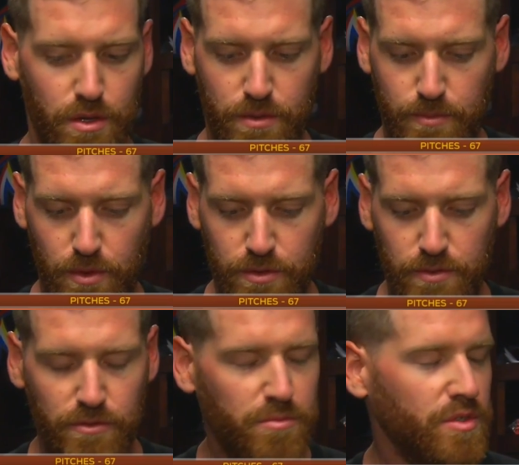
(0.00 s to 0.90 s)
Only
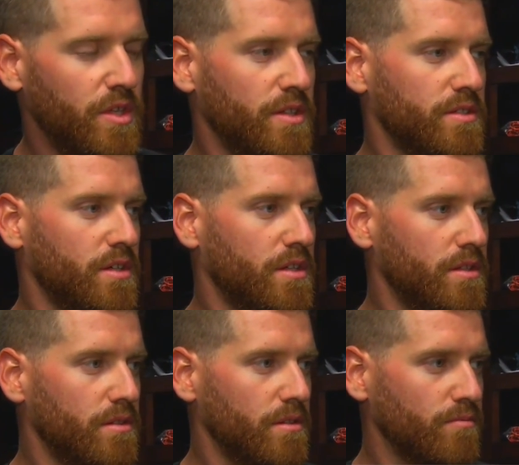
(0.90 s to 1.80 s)
a few mistakes that
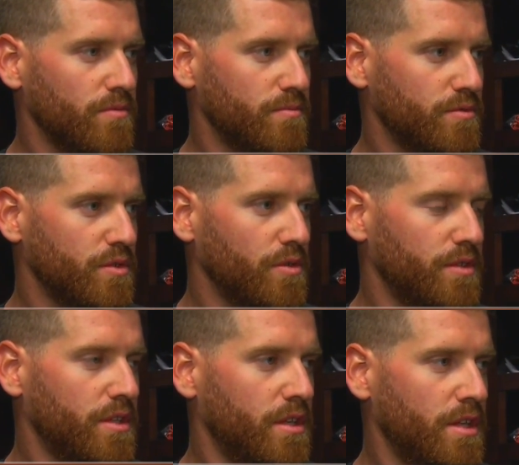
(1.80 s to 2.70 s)

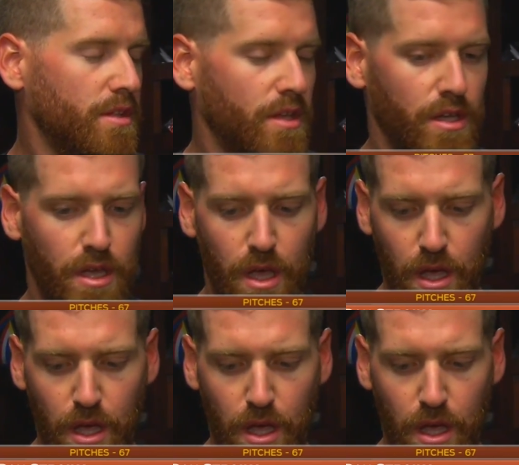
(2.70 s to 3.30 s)
resulted in anything.